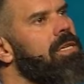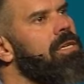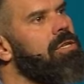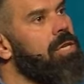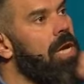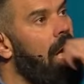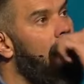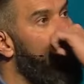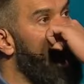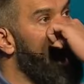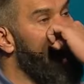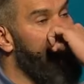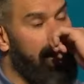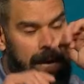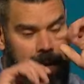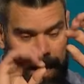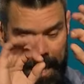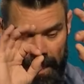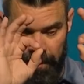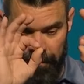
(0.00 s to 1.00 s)
and John
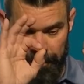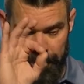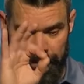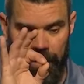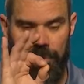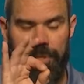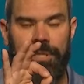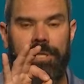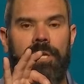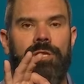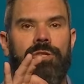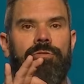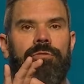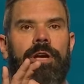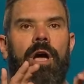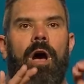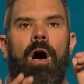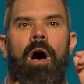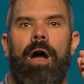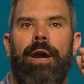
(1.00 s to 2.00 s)
and the first
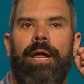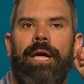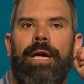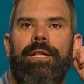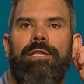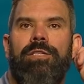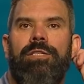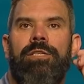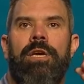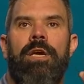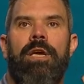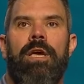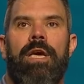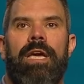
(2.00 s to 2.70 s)
century audience,